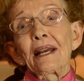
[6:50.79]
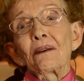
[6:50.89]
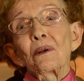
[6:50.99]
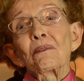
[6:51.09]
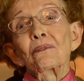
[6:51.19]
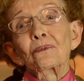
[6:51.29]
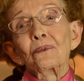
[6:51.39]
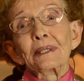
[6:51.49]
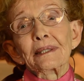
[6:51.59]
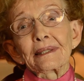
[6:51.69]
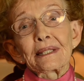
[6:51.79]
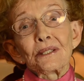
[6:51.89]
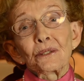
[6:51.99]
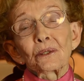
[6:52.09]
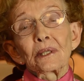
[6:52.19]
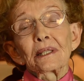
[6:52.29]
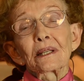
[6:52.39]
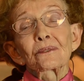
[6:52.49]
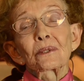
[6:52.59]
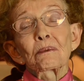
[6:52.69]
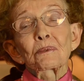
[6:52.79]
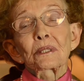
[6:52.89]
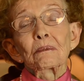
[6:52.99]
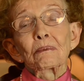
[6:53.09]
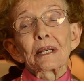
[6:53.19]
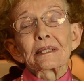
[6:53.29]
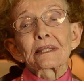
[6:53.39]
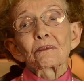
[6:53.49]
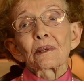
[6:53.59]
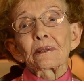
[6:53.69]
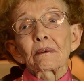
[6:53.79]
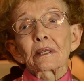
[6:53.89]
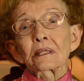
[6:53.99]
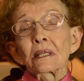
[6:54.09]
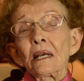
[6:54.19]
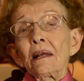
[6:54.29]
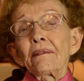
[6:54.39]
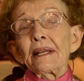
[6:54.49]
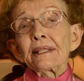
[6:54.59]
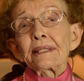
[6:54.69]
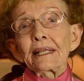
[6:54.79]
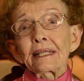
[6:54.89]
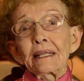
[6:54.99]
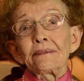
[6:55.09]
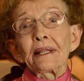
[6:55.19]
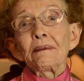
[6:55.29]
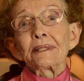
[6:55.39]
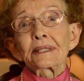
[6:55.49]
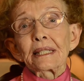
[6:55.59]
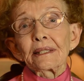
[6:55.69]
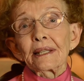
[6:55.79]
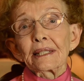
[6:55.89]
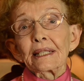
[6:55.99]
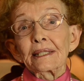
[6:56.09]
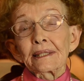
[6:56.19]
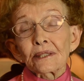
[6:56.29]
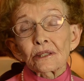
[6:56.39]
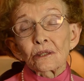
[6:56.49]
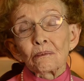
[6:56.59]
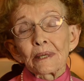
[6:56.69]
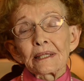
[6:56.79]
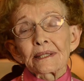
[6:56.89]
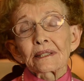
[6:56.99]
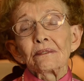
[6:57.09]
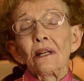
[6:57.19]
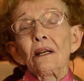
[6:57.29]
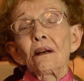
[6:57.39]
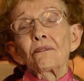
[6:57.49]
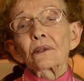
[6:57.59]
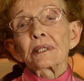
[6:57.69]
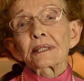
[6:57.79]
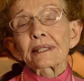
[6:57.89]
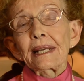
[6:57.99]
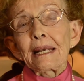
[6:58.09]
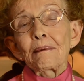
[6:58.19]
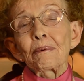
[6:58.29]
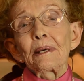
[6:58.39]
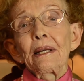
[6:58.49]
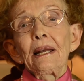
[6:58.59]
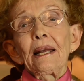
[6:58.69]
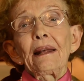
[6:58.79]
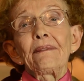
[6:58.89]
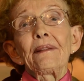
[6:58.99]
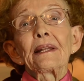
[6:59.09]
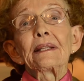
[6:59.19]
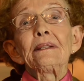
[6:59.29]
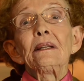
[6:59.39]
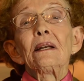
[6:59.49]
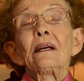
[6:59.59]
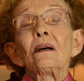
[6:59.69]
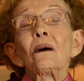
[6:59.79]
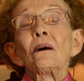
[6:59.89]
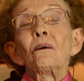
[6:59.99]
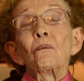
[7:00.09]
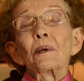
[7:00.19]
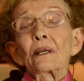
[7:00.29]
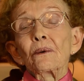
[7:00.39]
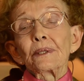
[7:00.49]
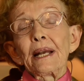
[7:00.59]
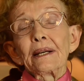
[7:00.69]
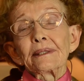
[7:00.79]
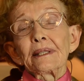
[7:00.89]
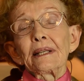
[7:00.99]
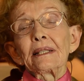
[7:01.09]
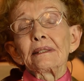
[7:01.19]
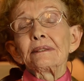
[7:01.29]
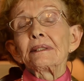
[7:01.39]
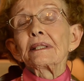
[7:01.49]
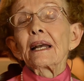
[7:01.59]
And we've really enjoyed our trips to Branson with him, because they see that he gets to Branson for his camp, and then we go down and